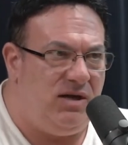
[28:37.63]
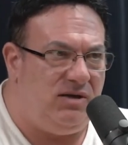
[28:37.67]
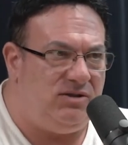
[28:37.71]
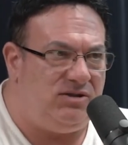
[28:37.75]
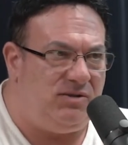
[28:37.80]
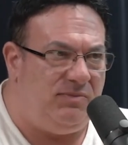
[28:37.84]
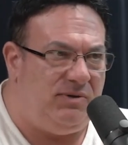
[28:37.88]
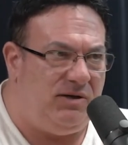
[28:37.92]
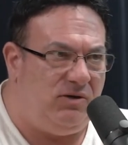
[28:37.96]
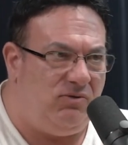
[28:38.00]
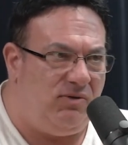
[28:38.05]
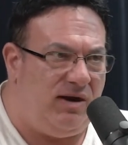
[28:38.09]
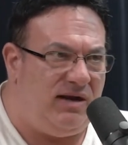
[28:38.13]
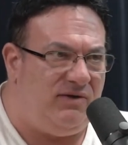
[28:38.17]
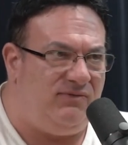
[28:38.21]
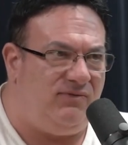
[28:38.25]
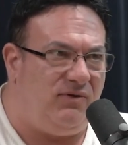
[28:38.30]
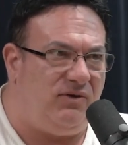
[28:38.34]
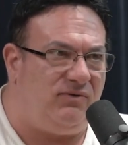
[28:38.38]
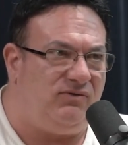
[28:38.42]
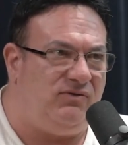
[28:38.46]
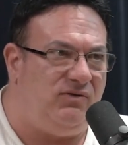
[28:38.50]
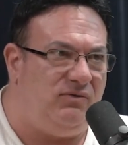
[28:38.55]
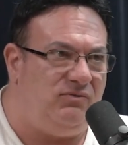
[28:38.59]
to be
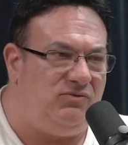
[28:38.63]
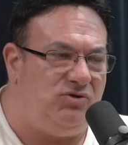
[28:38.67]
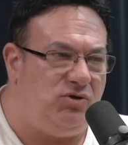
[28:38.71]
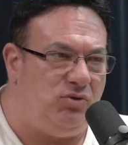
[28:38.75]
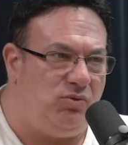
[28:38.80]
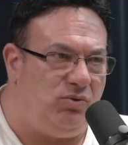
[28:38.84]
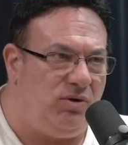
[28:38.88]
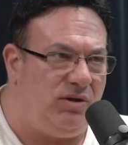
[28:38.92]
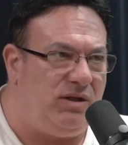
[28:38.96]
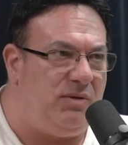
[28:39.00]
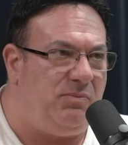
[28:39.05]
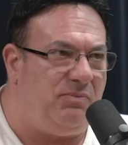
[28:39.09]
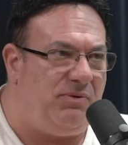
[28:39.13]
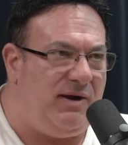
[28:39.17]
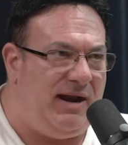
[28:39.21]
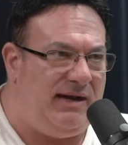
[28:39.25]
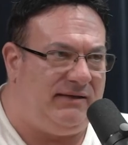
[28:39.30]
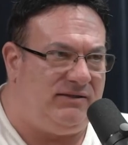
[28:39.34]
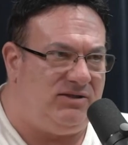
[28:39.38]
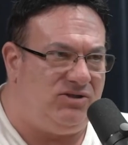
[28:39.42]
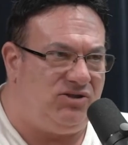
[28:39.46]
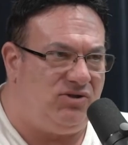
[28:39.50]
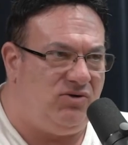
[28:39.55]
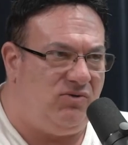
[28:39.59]
grateful to, to really
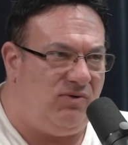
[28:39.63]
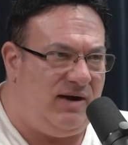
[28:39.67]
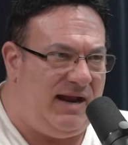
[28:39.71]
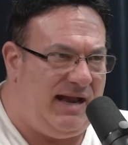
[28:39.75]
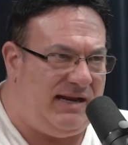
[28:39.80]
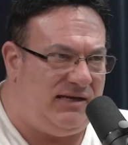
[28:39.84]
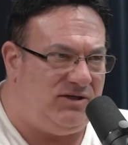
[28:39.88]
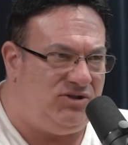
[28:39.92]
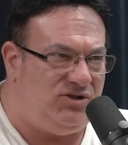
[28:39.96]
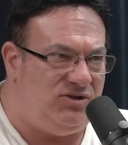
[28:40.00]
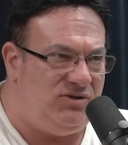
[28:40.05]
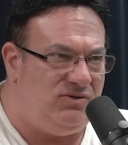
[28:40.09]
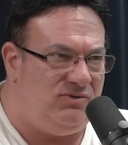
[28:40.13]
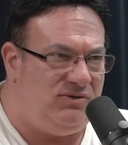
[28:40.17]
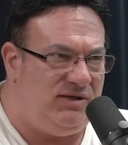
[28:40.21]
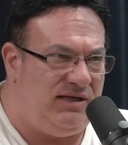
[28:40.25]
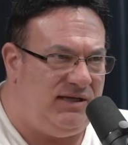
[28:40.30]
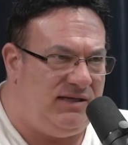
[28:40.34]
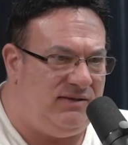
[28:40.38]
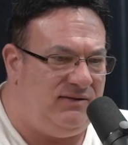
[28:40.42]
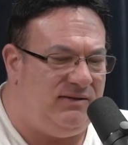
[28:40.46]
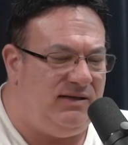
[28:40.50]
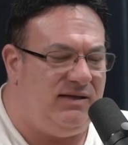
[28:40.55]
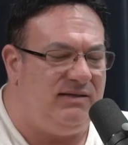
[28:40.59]
practice gratitude
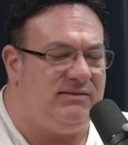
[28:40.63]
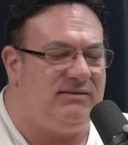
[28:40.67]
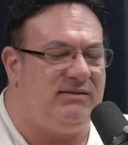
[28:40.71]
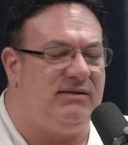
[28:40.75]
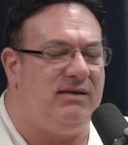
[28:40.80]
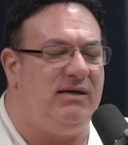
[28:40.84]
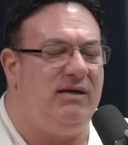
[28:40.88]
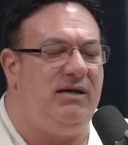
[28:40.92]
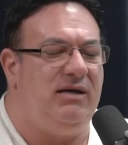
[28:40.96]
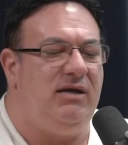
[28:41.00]
in this